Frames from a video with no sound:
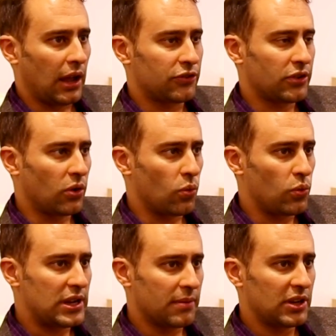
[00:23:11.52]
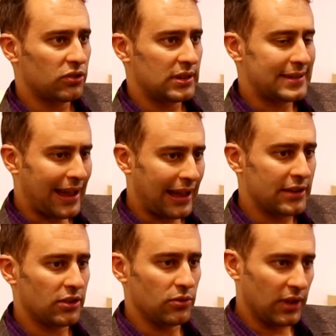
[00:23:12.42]
So we commissioned
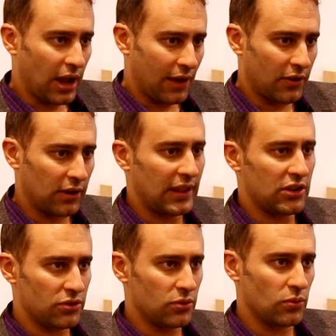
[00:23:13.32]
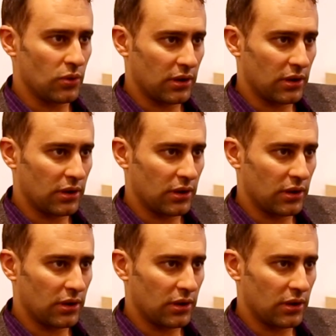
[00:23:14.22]
Todd to do the cover and then do